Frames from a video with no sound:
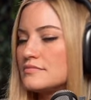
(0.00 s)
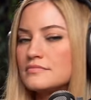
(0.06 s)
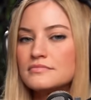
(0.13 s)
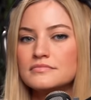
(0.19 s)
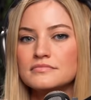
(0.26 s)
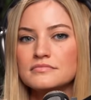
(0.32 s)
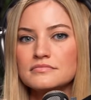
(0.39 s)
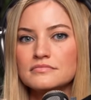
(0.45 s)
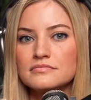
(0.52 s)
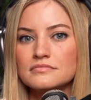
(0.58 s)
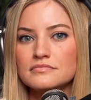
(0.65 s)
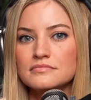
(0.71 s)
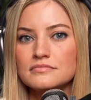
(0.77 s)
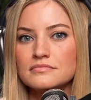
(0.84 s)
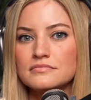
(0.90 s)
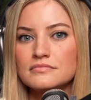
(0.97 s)

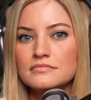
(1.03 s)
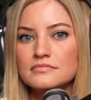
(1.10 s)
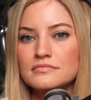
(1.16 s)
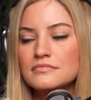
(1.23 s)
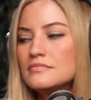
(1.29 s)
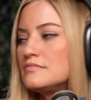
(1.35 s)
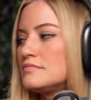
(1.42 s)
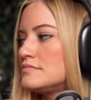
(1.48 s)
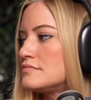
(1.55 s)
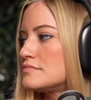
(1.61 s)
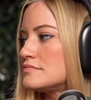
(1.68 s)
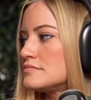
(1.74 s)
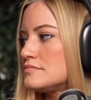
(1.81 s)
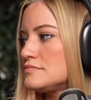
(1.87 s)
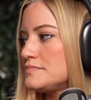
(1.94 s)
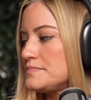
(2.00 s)

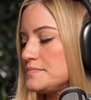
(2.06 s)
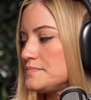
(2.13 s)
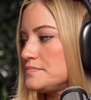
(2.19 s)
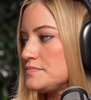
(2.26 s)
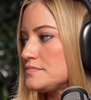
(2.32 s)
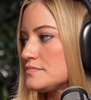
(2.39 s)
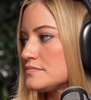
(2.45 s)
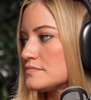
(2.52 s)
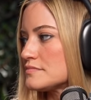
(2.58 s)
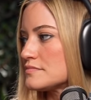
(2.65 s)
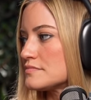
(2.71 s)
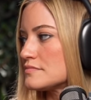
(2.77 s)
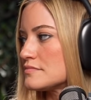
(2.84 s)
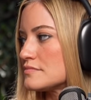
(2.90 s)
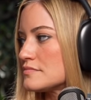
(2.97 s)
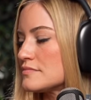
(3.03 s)

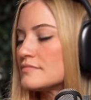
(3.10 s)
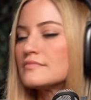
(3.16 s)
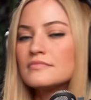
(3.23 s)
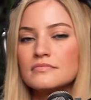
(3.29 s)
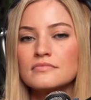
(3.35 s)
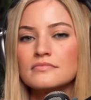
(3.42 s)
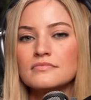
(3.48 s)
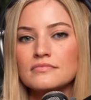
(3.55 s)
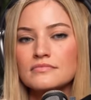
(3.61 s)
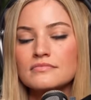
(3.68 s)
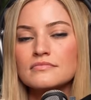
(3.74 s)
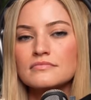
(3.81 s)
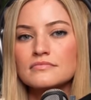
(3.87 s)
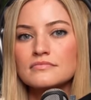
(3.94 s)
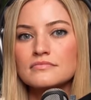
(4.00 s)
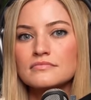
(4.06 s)

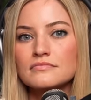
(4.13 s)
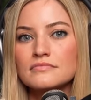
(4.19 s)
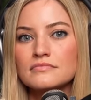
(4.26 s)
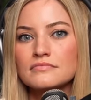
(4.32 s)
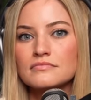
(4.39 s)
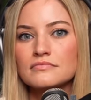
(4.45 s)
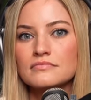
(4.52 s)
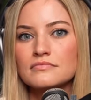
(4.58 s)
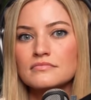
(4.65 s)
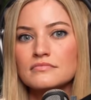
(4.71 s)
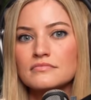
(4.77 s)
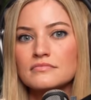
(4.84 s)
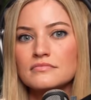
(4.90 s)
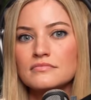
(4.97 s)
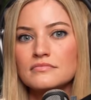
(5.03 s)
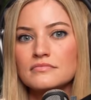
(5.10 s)

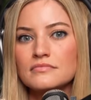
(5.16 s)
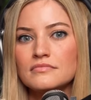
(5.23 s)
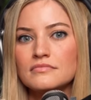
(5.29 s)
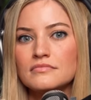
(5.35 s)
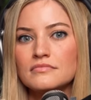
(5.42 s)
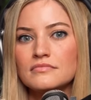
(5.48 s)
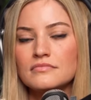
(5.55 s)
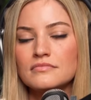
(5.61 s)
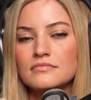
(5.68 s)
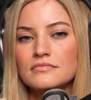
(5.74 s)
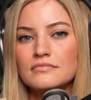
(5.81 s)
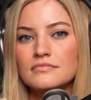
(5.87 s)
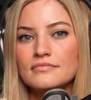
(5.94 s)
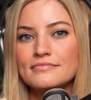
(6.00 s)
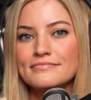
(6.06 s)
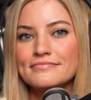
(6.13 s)

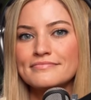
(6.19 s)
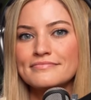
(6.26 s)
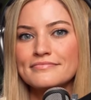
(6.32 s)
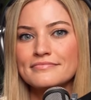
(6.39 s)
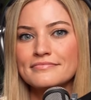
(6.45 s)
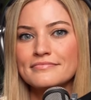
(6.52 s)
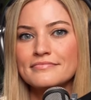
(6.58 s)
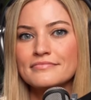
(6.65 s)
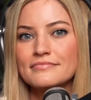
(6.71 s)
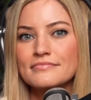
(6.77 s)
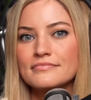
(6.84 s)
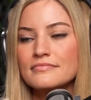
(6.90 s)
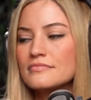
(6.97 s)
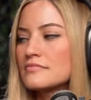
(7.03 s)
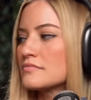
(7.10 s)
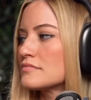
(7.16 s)

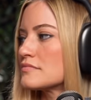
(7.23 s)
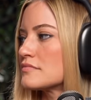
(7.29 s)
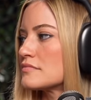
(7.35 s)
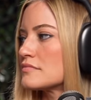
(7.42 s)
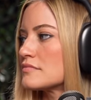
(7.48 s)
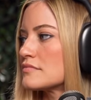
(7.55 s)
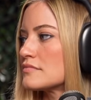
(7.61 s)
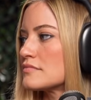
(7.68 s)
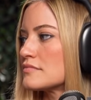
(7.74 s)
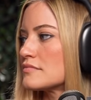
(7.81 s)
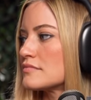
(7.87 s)
[no speech]